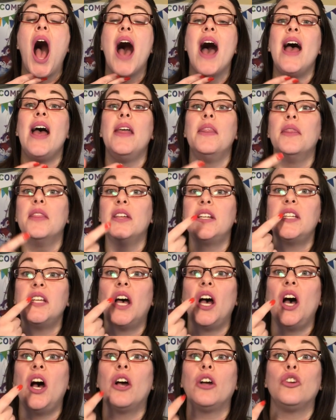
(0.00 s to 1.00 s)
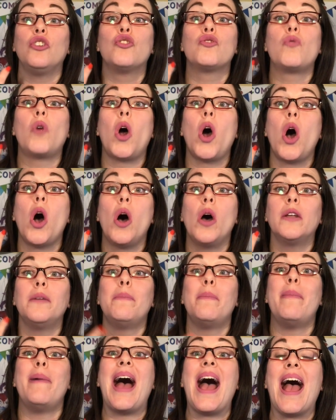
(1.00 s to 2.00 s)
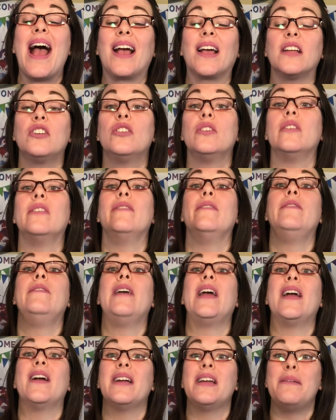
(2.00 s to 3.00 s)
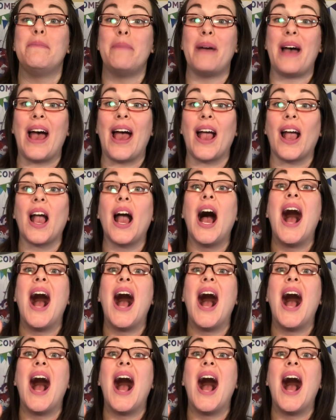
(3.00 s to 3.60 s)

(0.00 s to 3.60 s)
and the tongue drawn back to the very back.